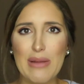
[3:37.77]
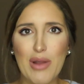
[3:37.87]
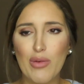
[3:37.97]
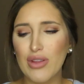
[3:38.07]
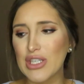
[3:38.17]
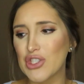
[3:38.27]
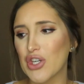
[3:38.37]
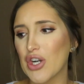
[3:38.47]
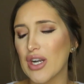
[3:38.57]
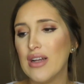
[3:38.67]
I'm not really
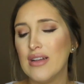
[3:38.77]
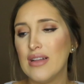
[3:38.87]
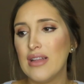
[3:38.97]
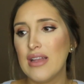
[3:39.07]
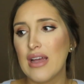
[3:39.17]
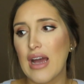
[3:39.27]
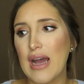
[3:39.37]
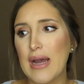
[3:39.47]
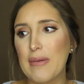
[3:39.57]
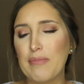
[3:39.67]
sure.
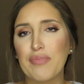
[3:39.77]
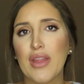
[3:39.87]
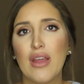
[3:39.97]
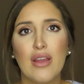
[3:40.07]
I